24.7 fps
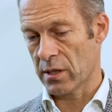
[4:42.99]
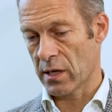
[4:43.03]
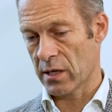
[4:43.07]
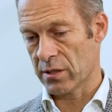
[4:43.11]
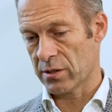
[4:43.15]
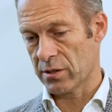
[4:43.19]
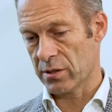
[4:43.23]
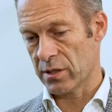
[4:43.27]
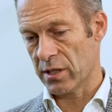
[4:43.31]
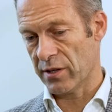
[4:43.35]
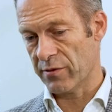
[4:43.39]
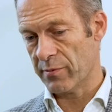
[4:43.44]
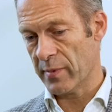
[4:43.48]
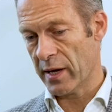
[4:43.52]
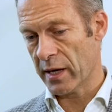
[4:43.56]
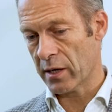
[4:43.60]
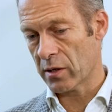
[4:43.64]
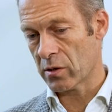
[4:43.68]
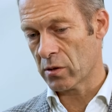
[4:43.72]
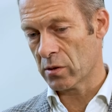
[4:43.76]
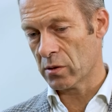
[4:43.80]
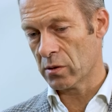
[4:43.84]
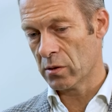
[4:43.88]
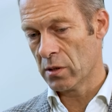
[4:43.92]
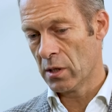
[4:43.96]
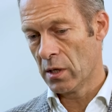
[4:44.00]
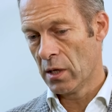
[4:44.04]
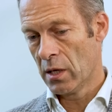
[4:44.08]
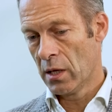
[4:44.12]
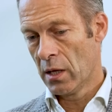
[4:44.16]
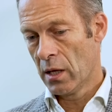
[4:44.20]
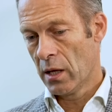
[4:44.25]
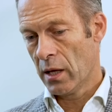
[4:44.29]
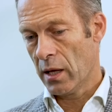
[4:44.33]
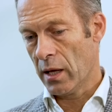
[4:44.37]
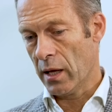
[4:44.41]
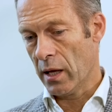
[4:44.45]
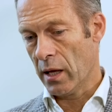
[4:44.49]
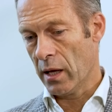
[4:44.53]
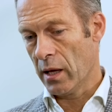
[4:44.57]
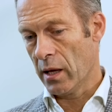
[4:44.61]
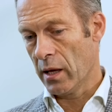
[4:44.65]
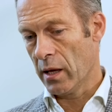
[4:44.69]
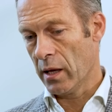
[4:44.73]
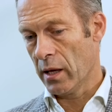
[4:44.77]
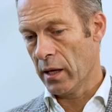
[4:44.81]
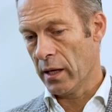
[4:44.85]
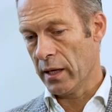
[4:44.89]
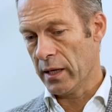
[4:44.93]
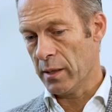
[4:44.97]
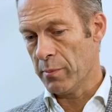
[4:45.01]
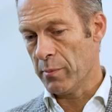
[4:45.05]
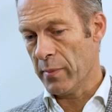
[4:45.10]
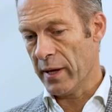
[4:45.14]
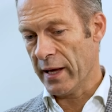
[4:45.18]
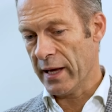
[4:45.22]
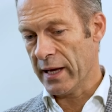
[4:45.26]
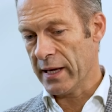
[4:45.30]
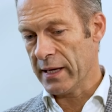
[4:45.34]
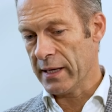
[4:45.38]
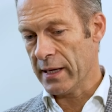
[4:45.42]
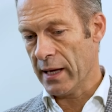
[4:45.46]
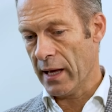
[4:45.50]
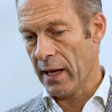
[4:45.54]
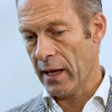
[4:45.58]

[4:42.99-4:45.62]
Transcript: as chief medical uh, in May.